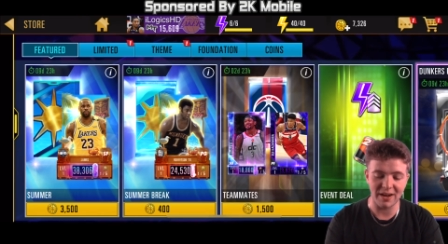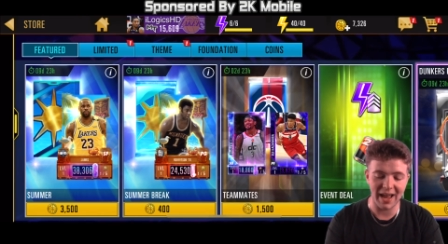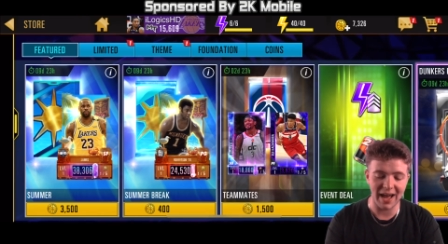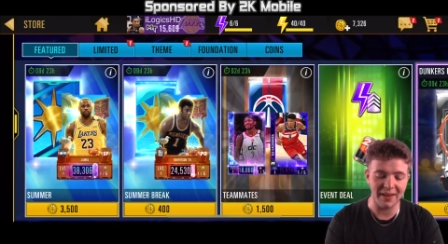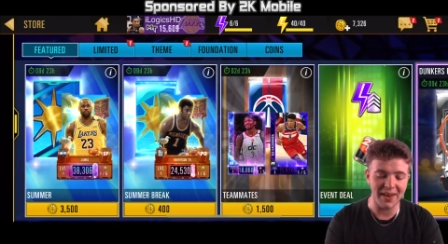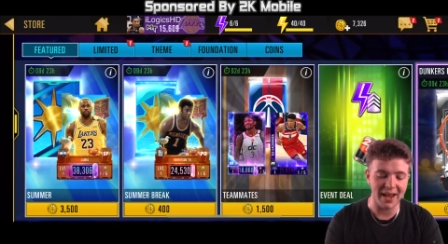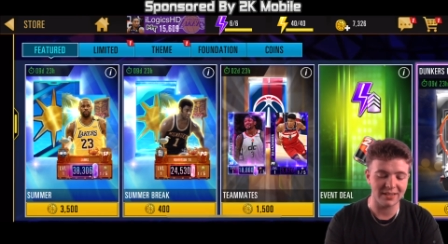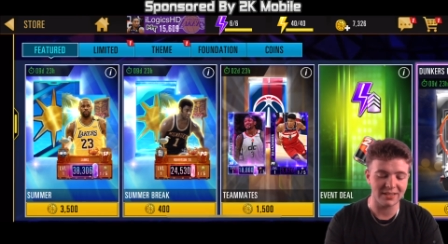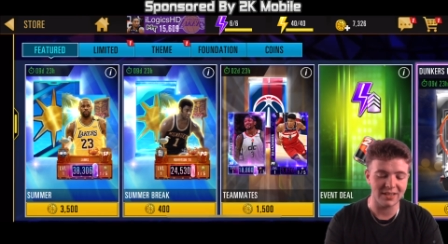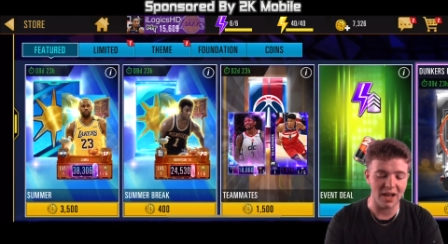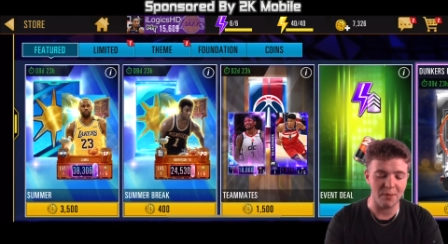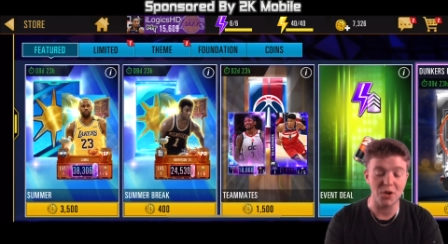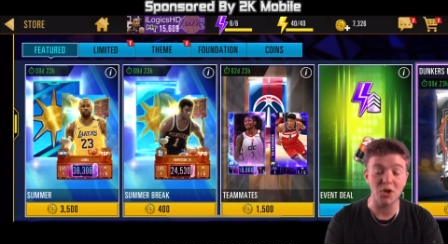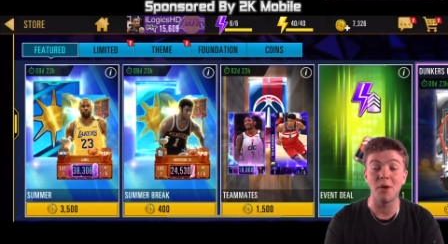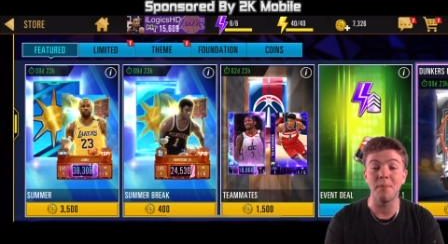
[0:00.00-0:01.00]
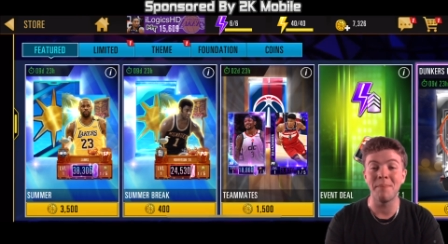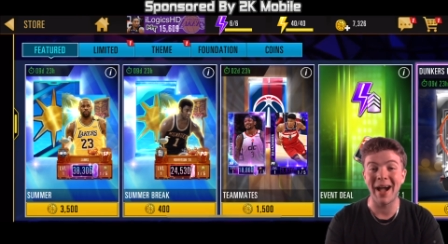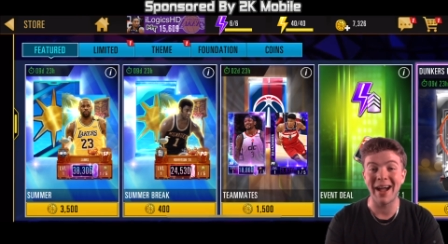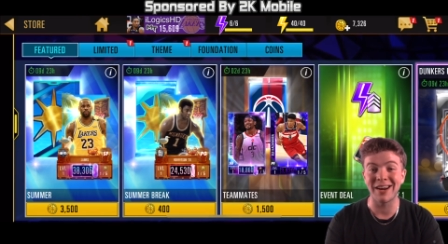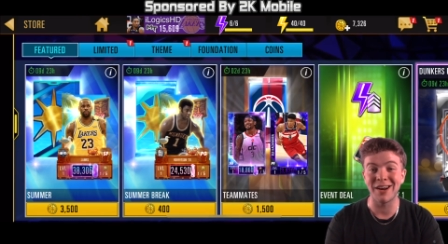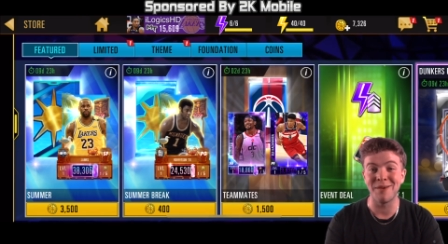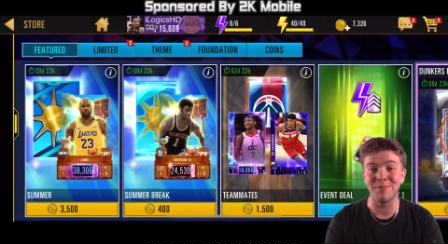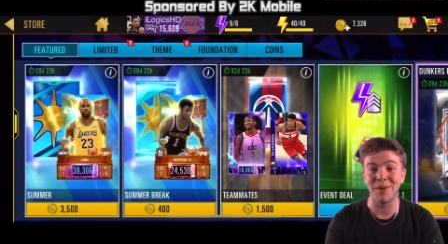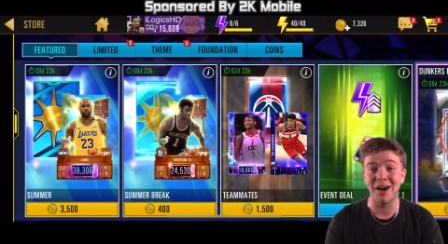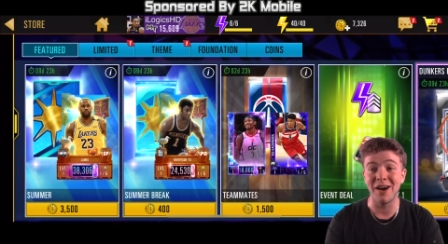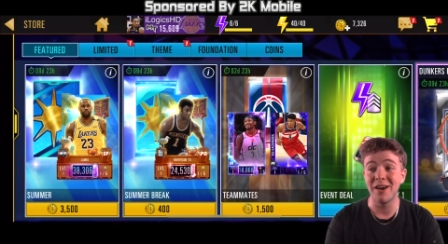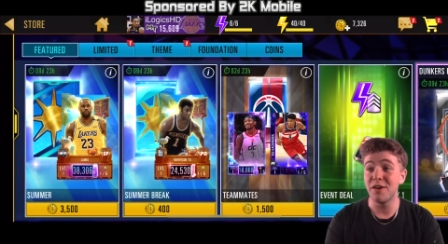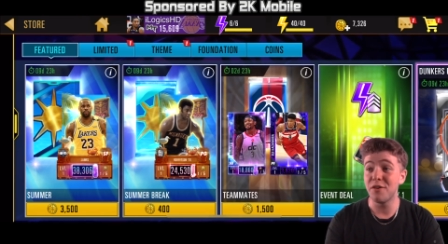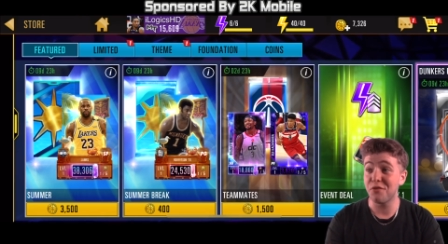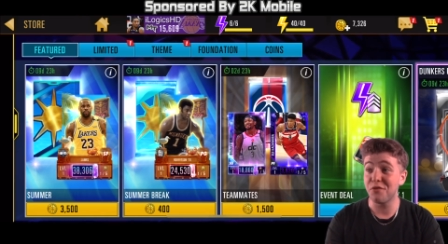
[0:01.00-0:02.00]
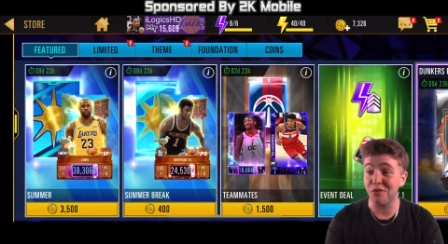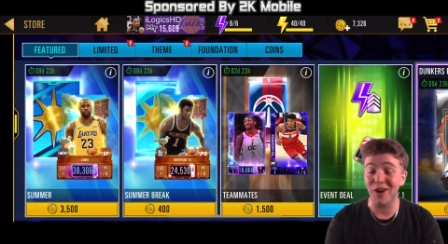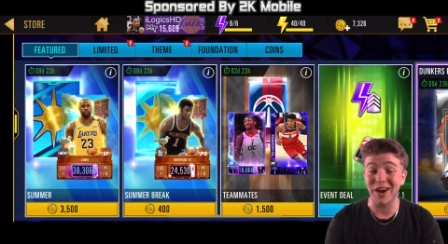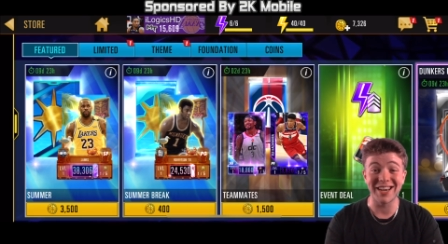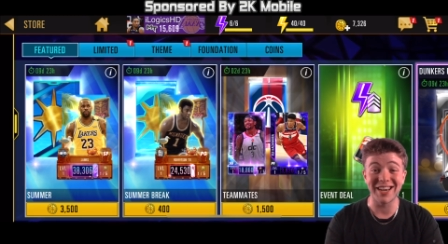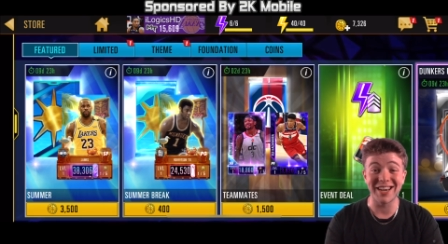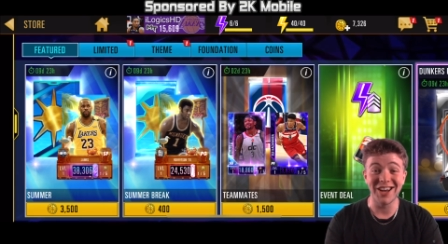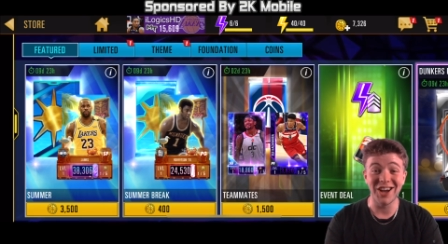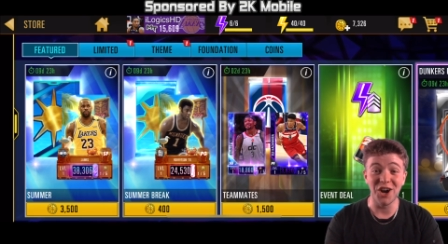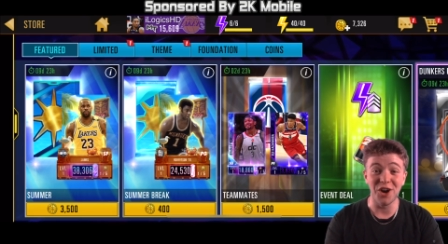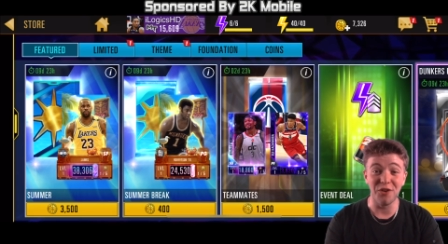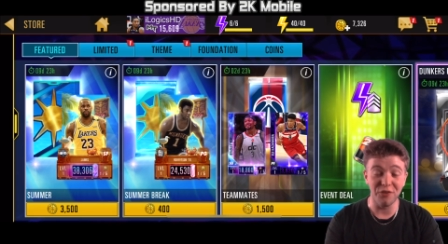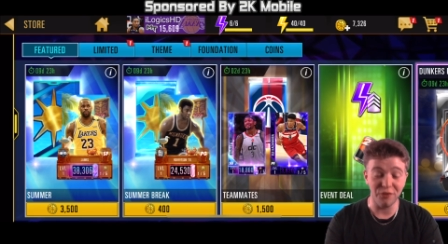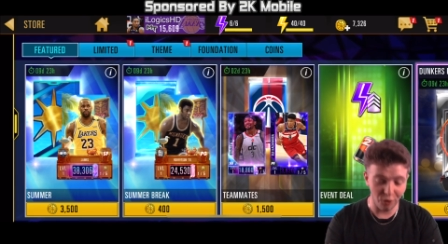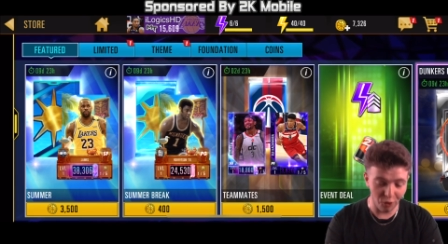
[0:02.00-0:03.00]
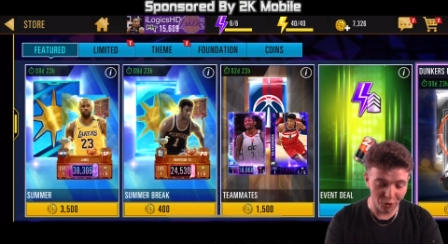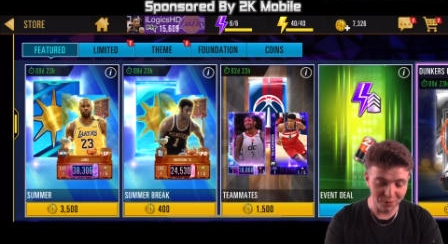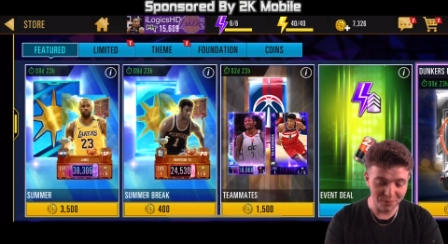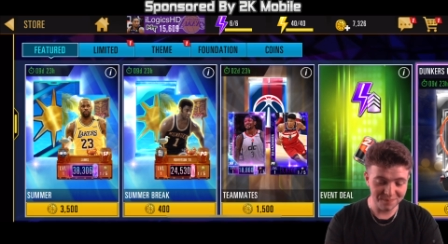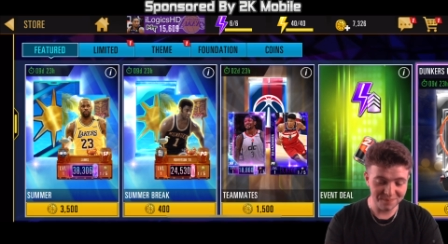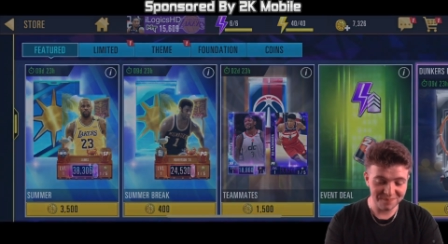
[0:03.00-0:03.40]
Now, next up, we got pack number three of four.